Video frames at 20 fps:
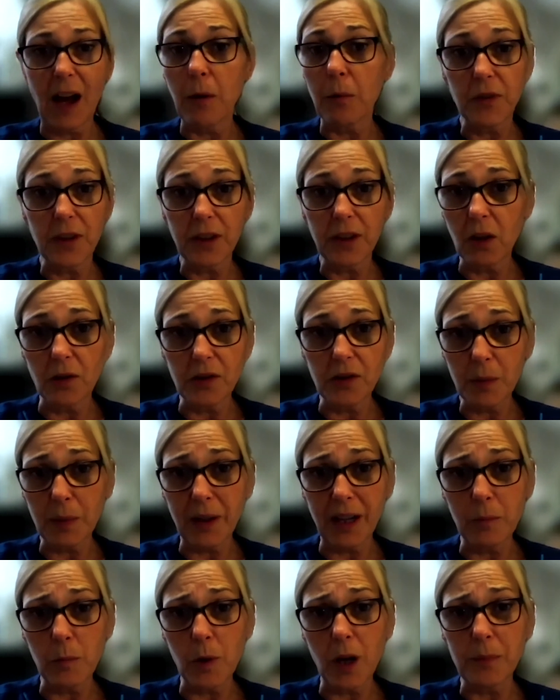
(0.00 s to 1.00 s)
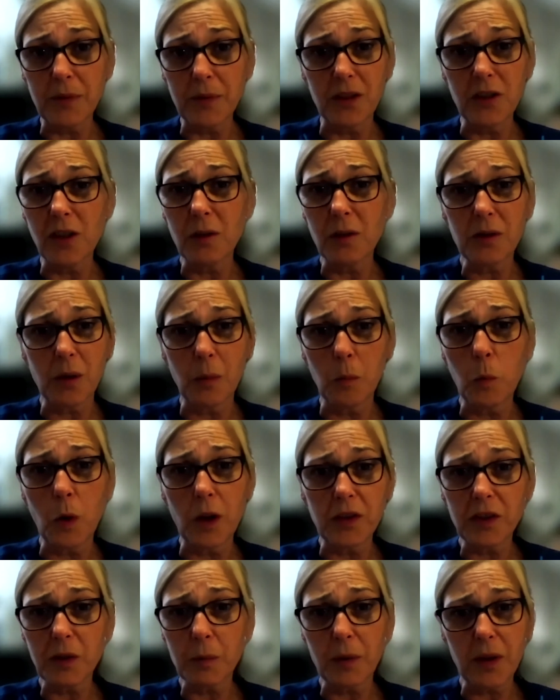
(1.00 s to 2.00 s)
felt the Contiplan wipes and used them
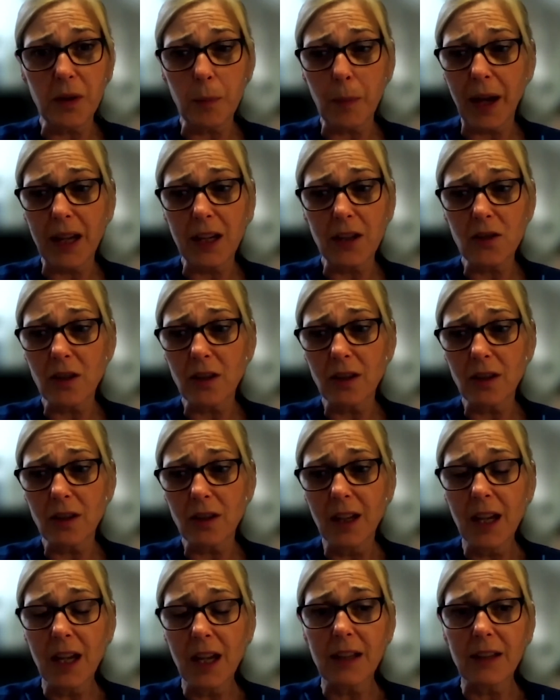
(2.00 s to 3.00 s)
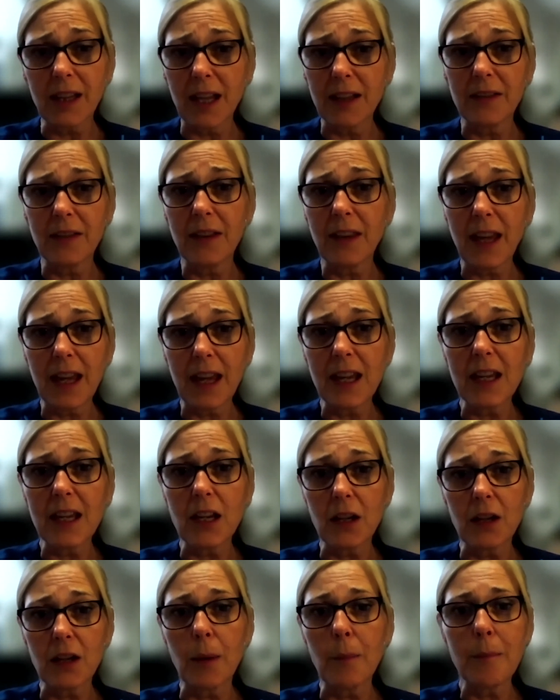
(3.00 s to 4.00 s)
once with a patient, then
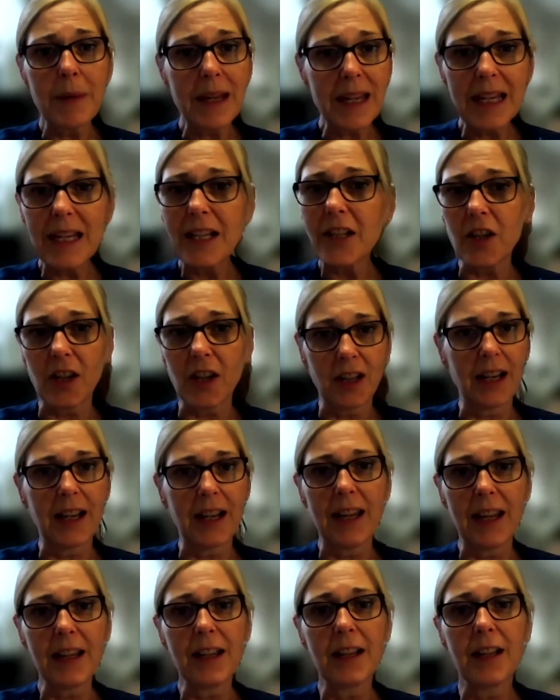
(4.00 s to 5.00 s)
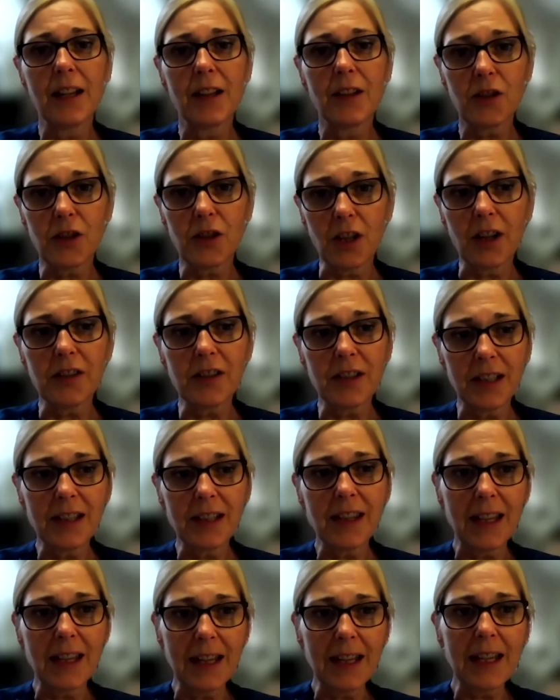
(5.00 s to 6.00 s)
they immediately
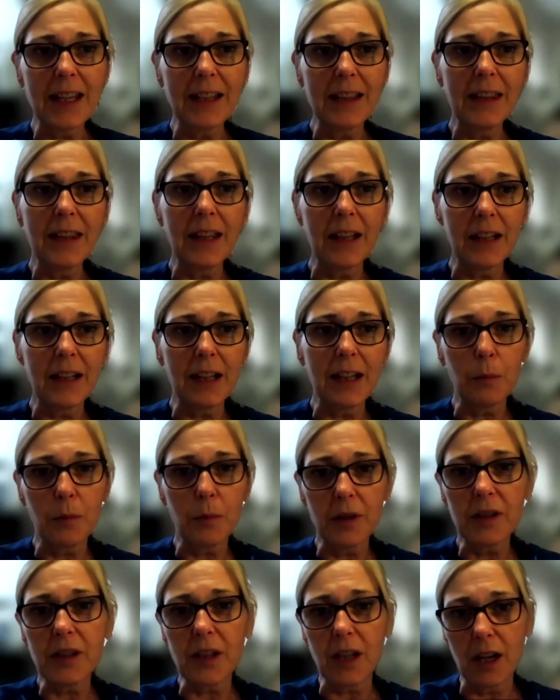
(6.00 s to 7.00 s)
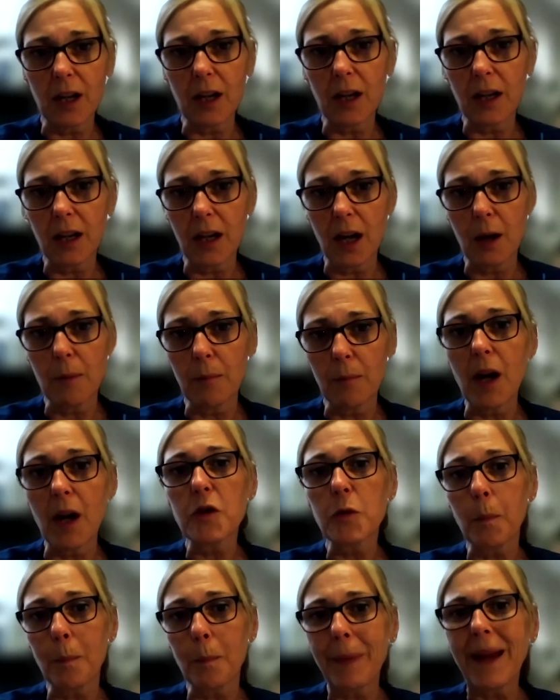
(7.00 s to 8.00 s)
started thinking that it was a
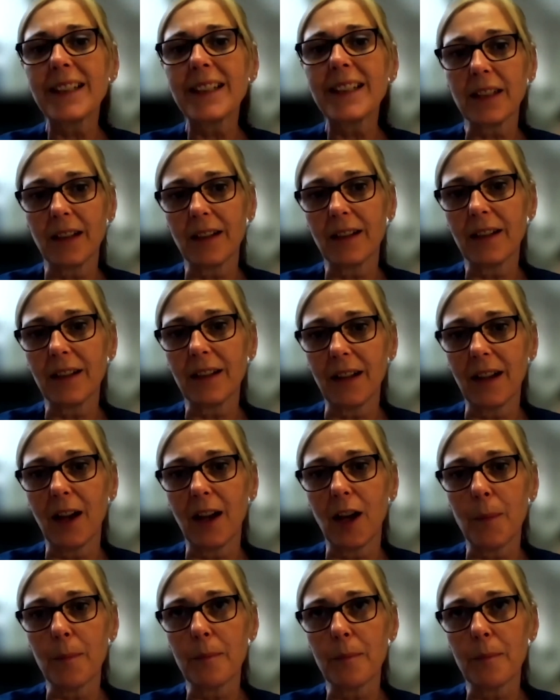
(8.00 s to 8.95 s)
much better